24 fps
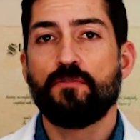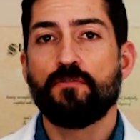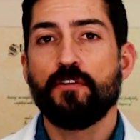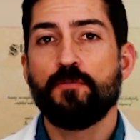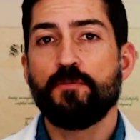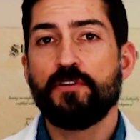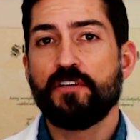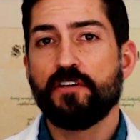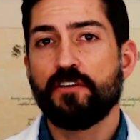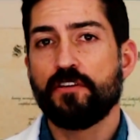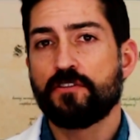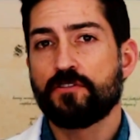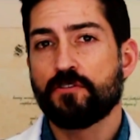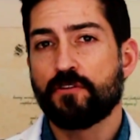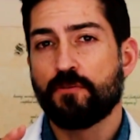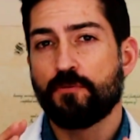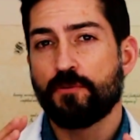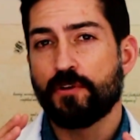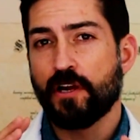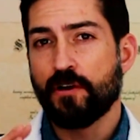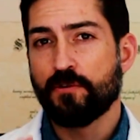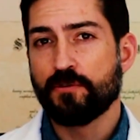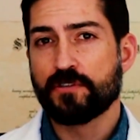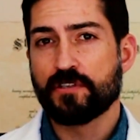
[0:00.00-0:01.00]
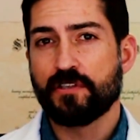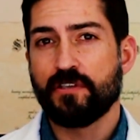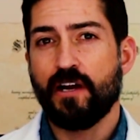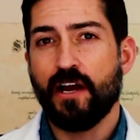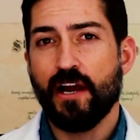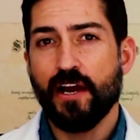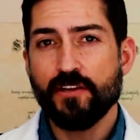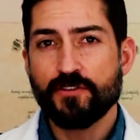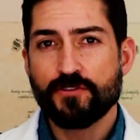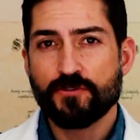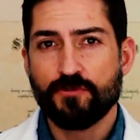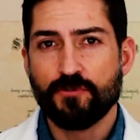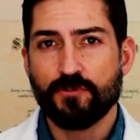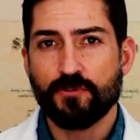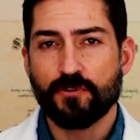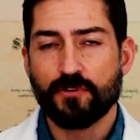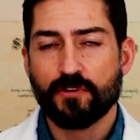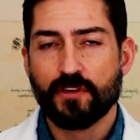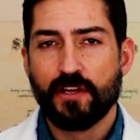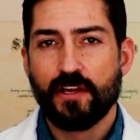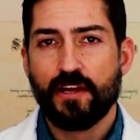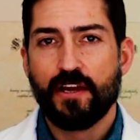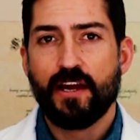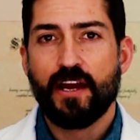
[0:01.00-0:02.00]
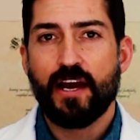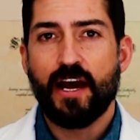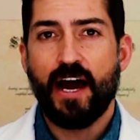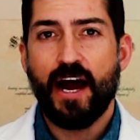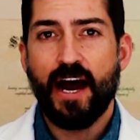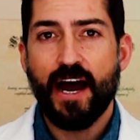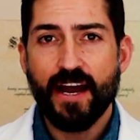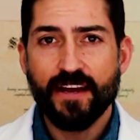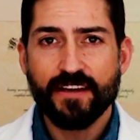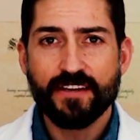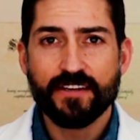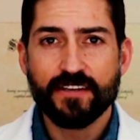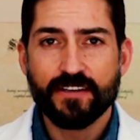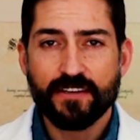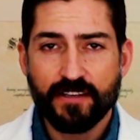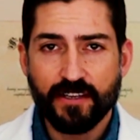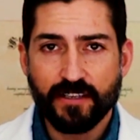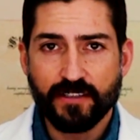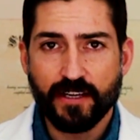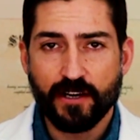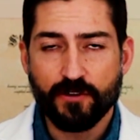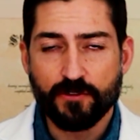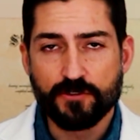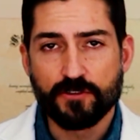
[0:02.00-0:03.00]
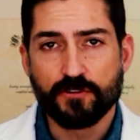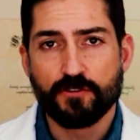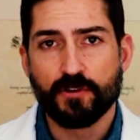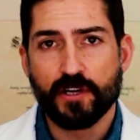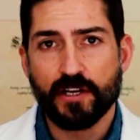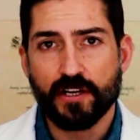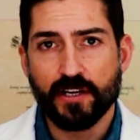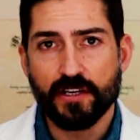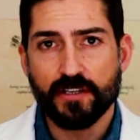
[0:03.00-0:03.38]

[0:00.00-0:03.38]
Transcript: let me tell you a story. When I was in high school, I didn't think that was a great